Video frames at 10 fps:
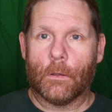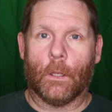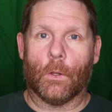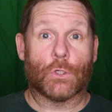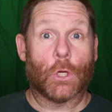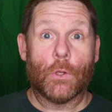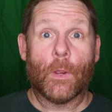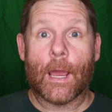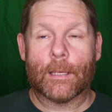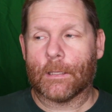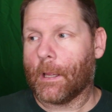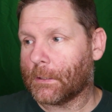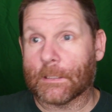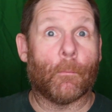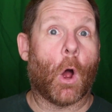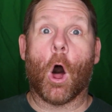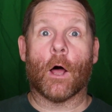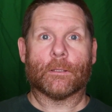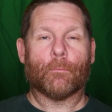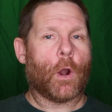you know, show you guys like some
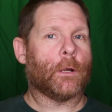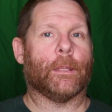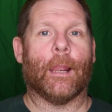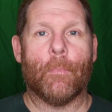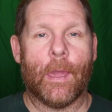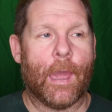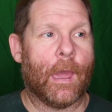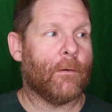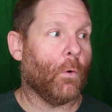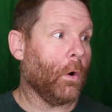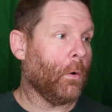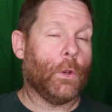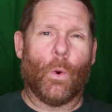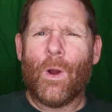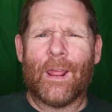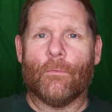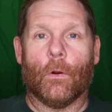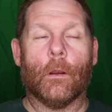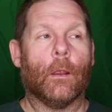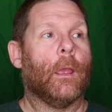awesome product that I may have or you know
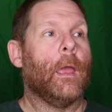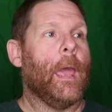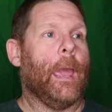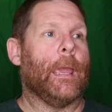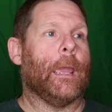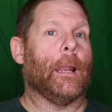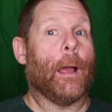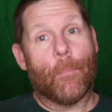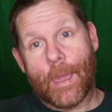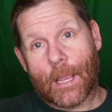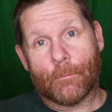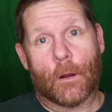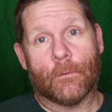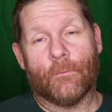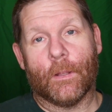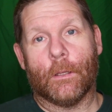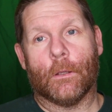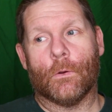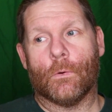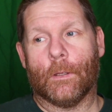whatever. And I may come on the
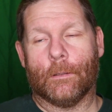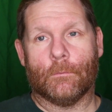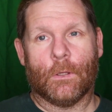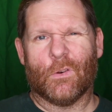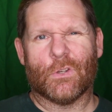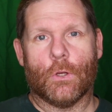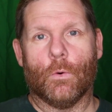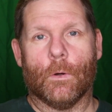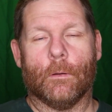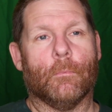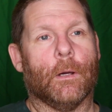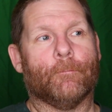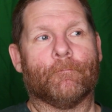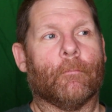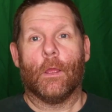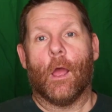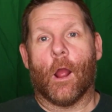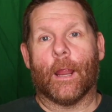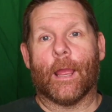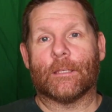video and you know just do one. But
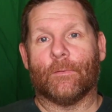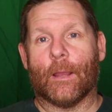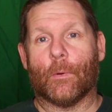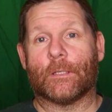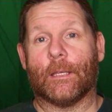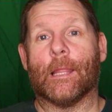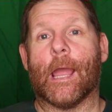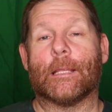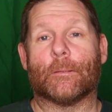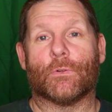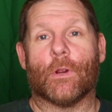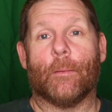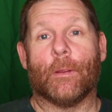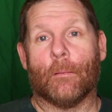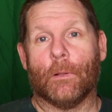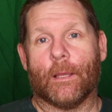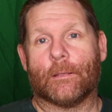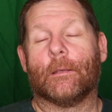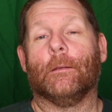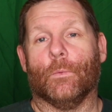all right, guys, if you like what you see, like and subscribe. God
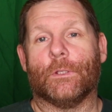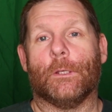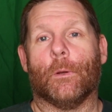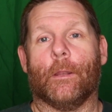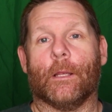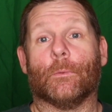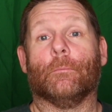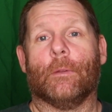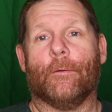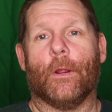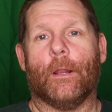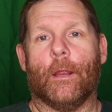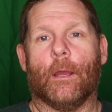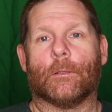bless, and we'll see you on the next one. Have a great day,